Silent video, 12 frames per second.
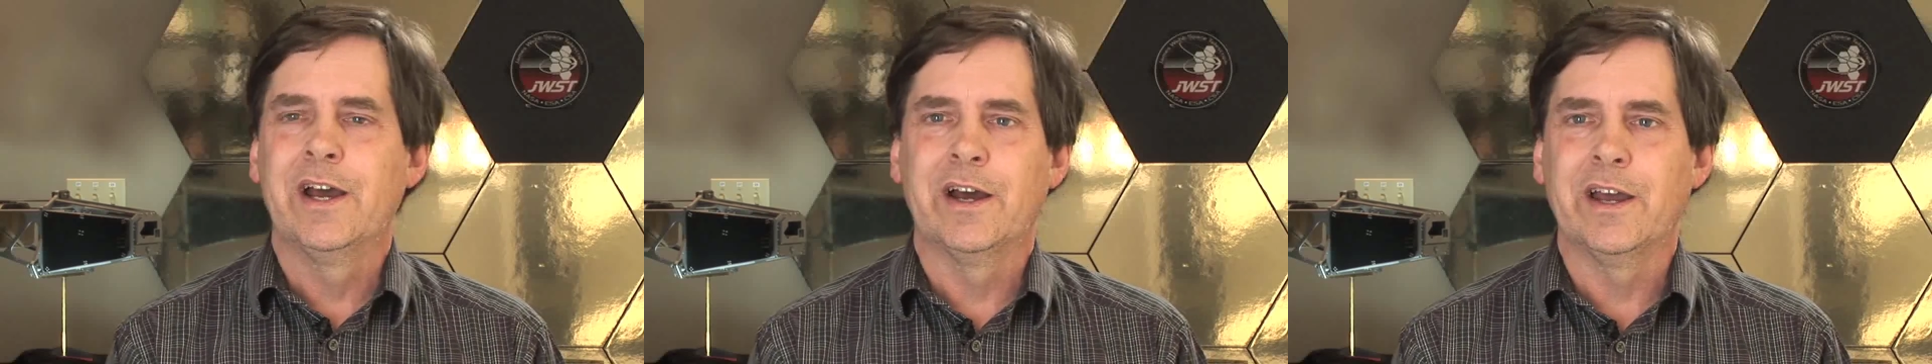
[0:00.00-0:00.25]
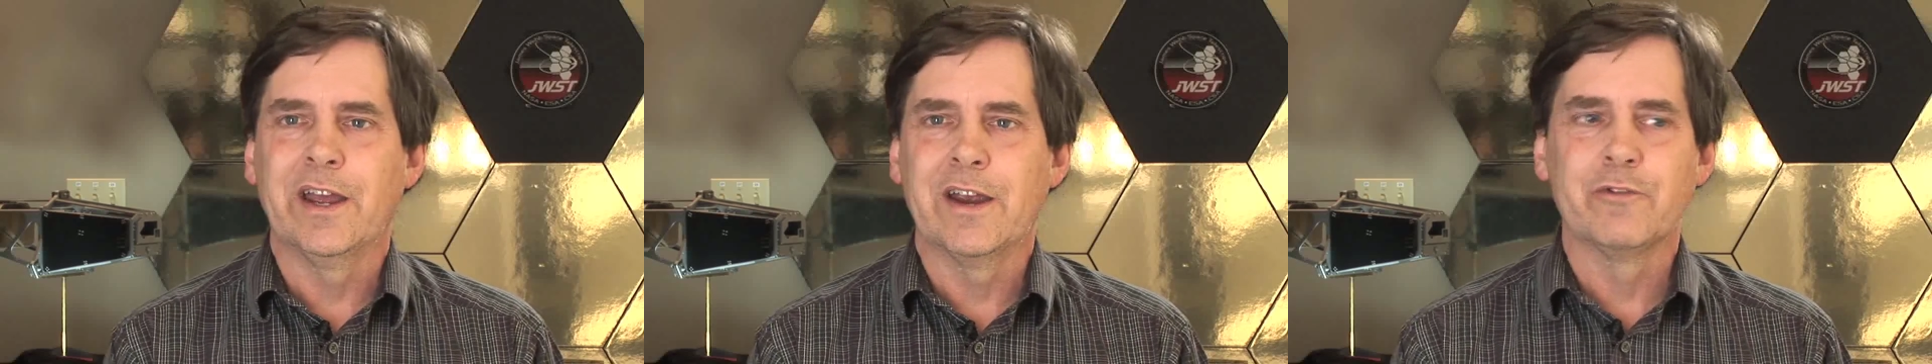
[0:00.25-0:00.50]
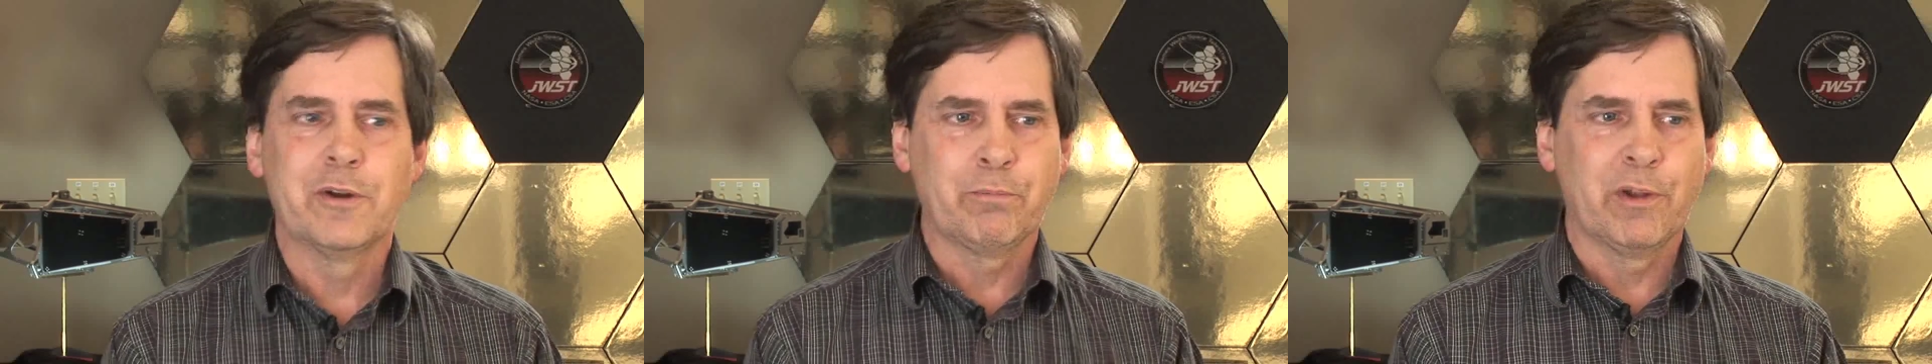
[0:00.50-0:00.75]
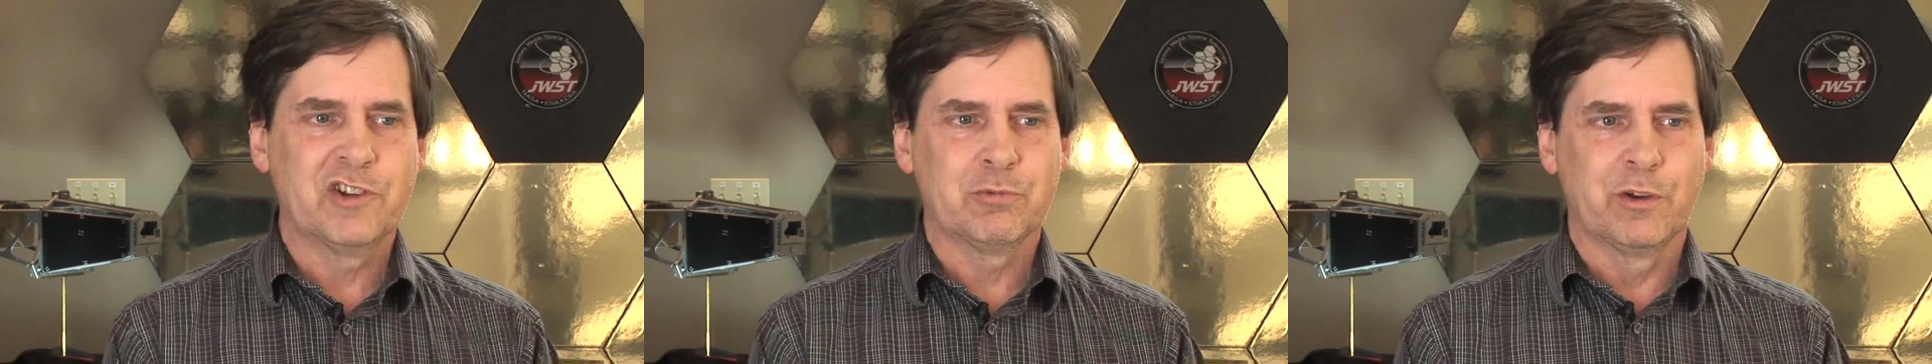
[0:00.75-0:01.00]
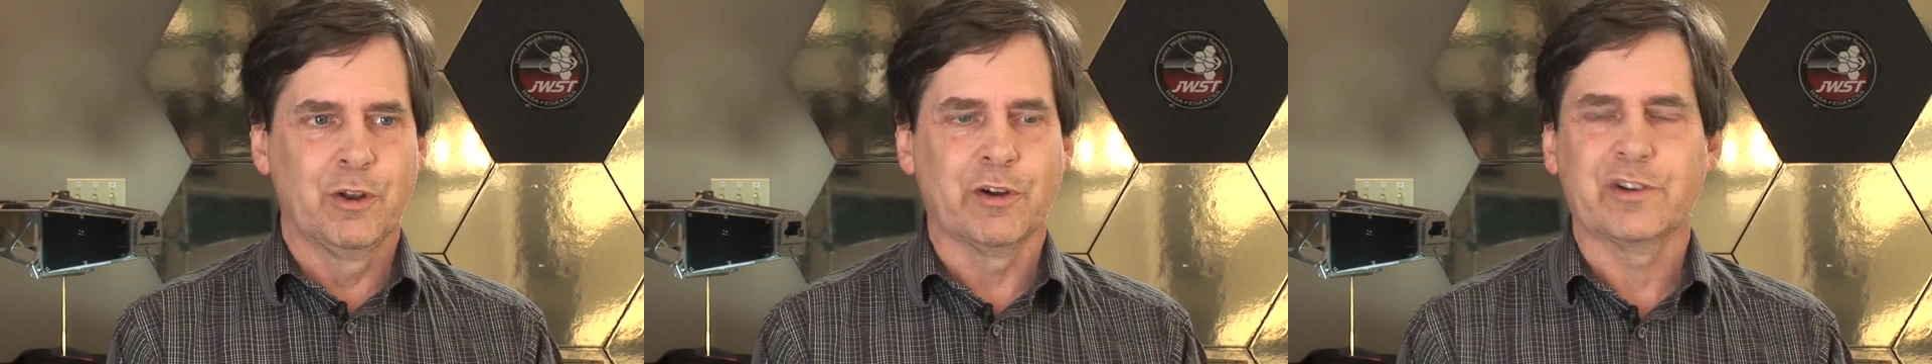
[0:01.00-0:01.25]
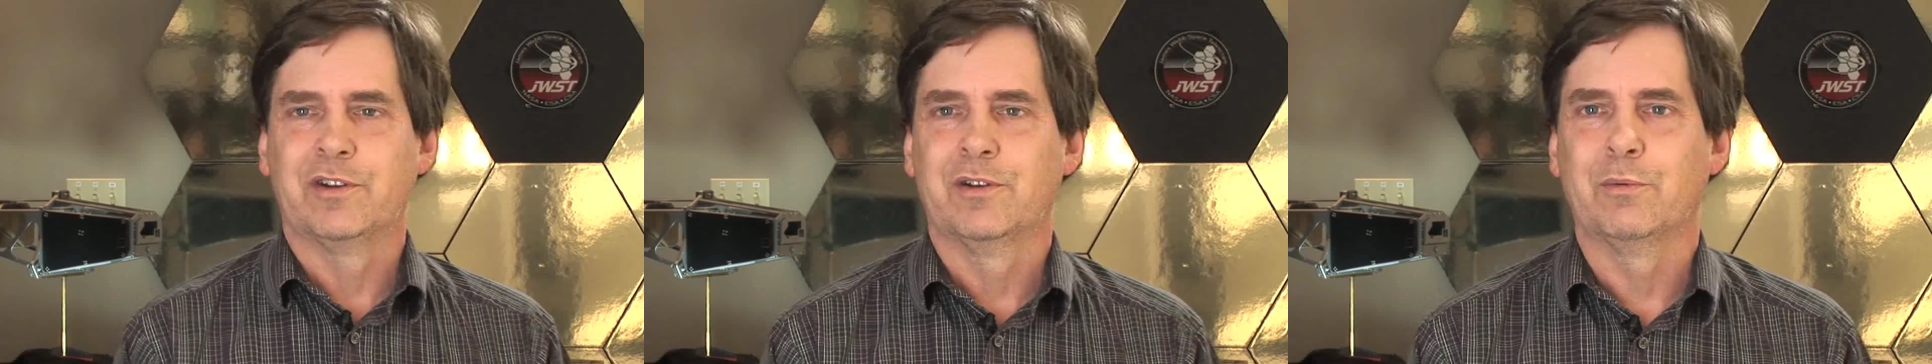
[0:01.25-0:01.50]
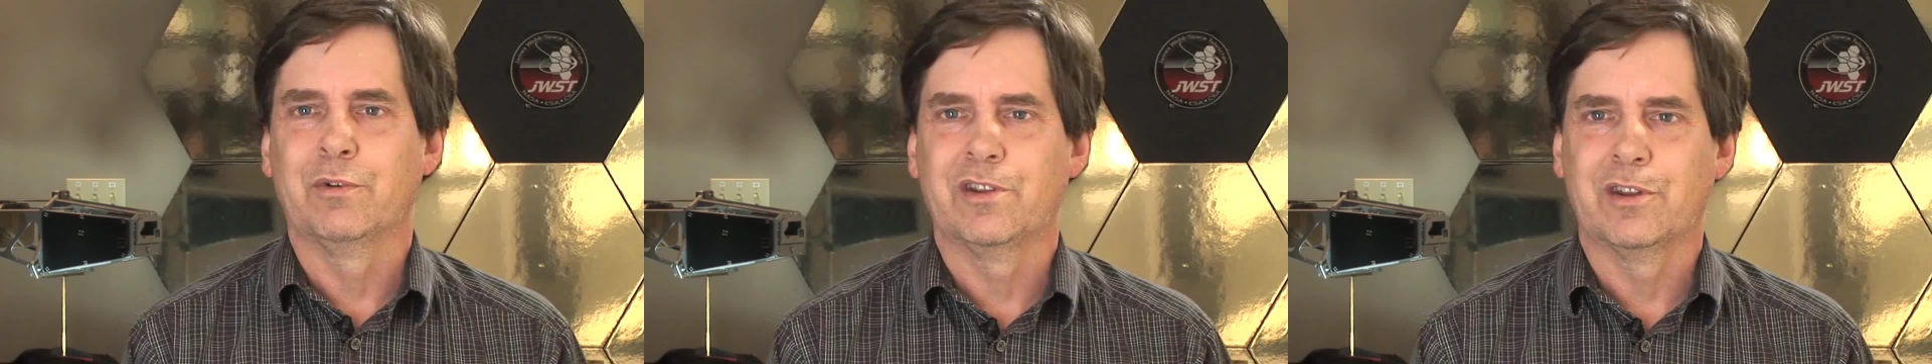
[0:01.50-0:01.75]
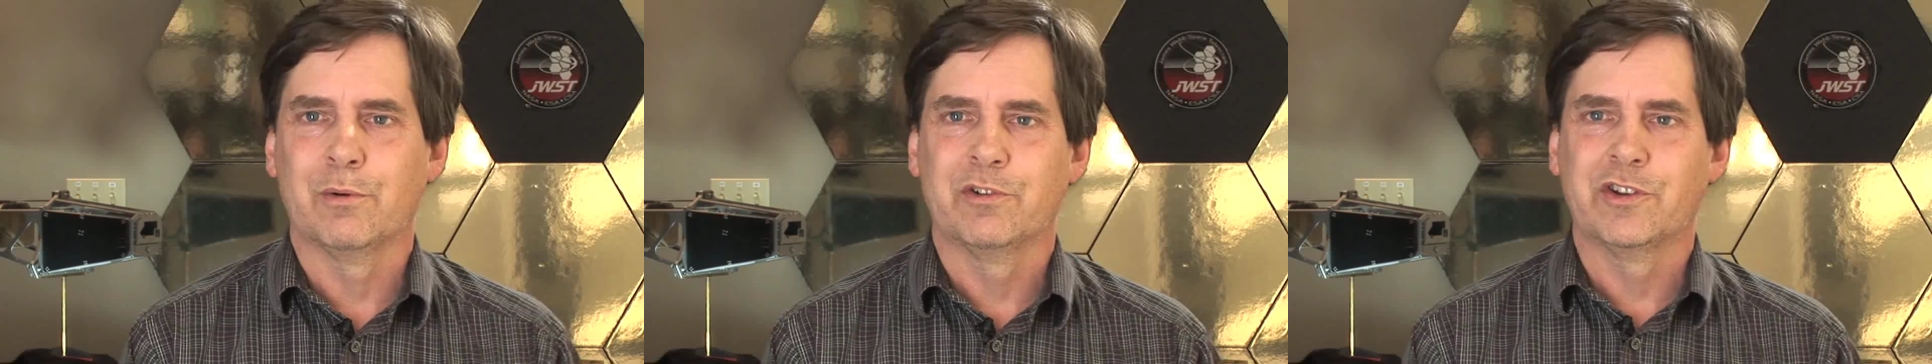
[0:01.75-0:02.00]
uh, every place we looked,
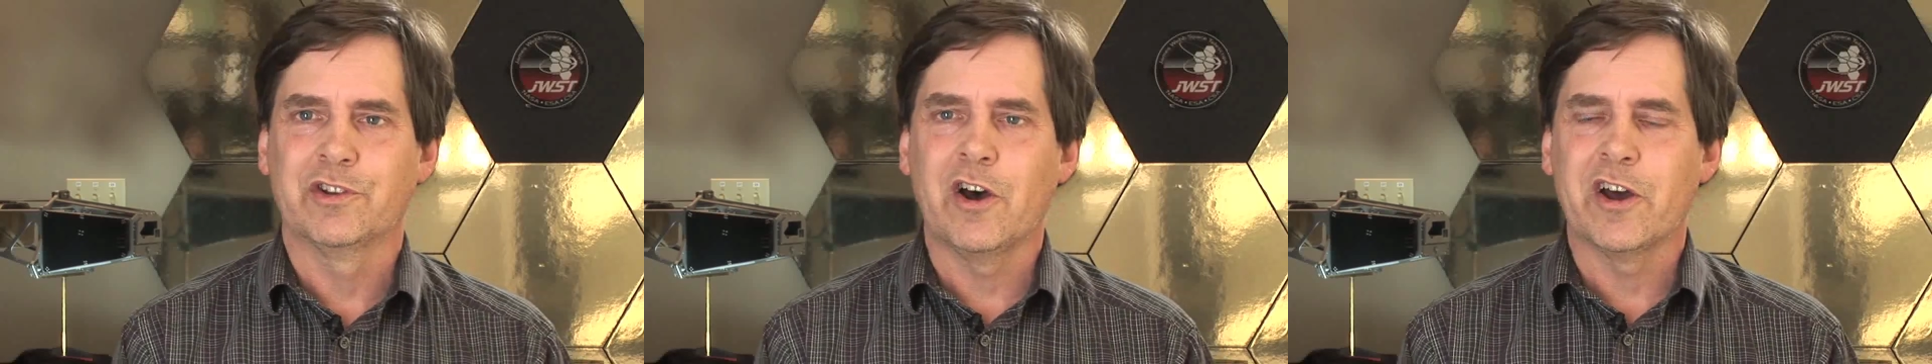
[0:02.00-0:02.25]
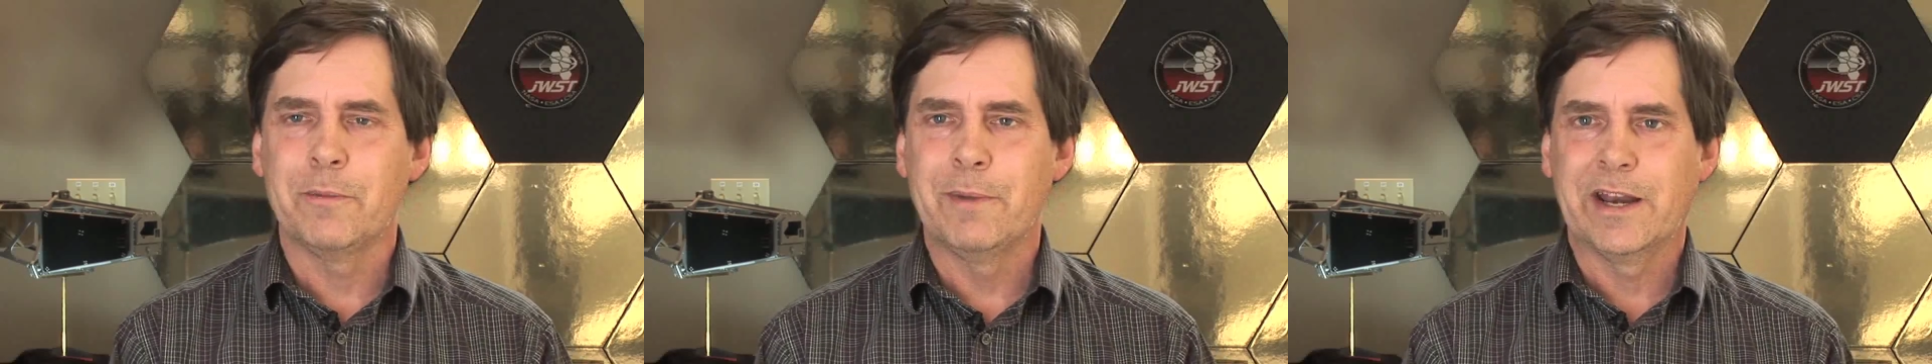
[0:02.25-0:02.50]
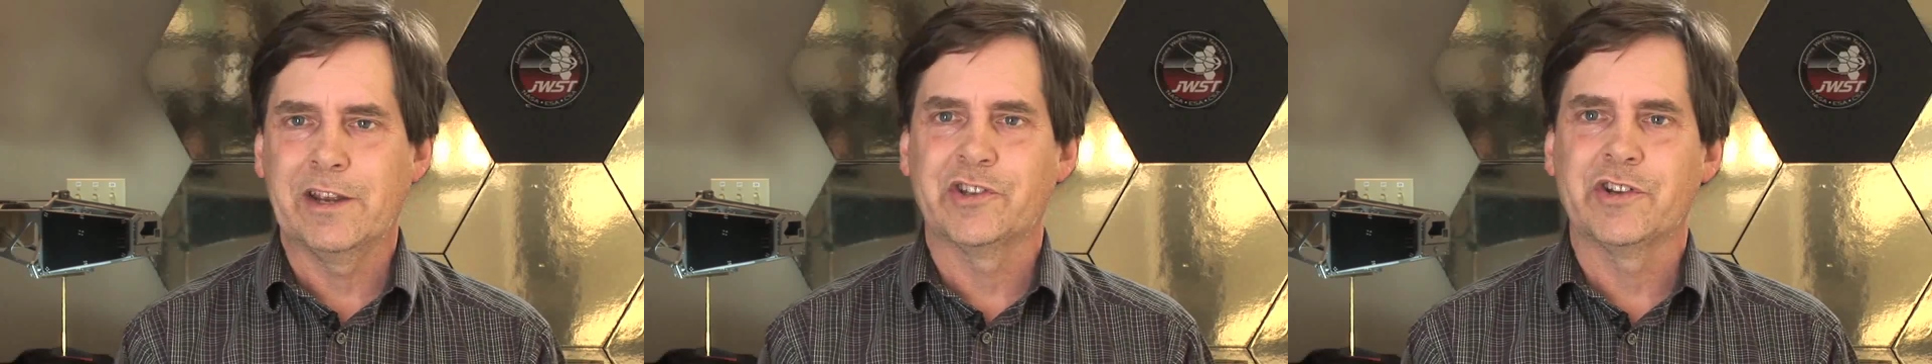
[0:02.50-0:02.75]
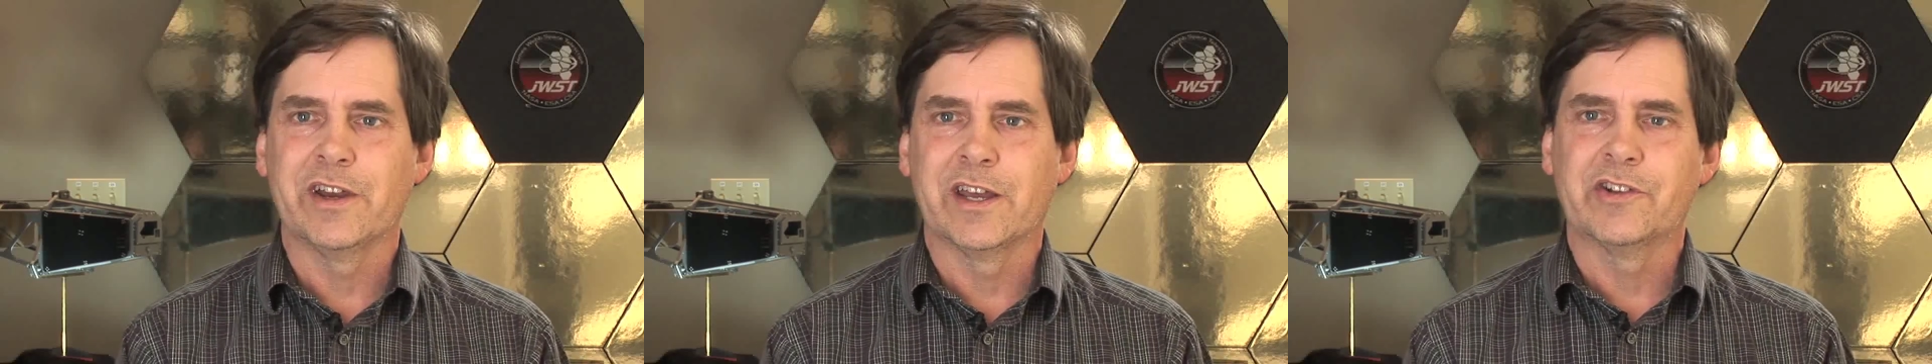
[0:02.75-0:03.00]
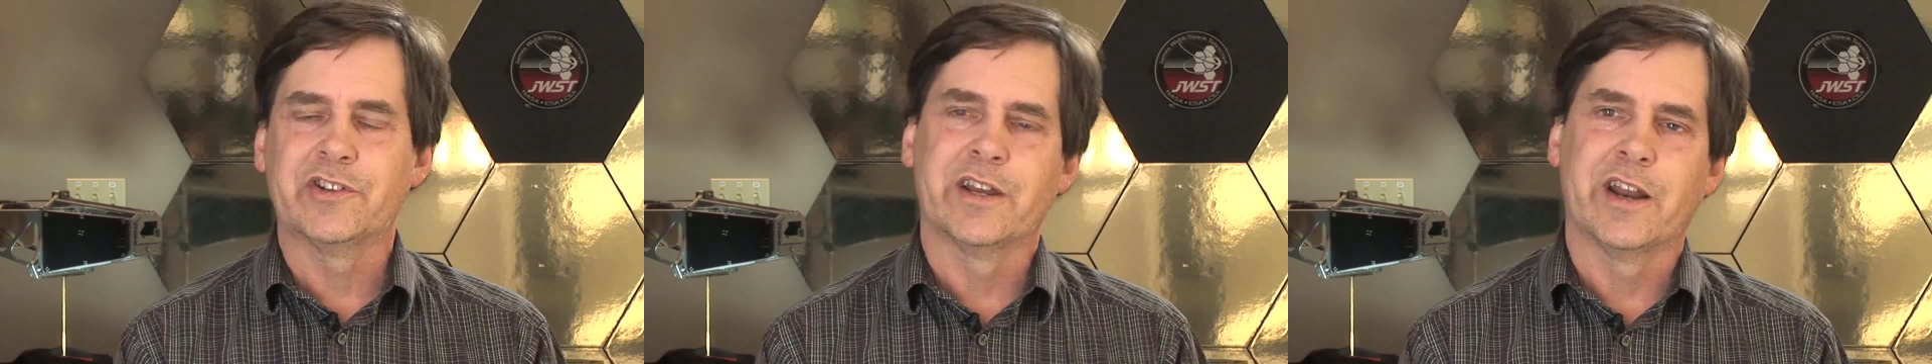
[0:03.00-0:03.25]
there was this automatic science.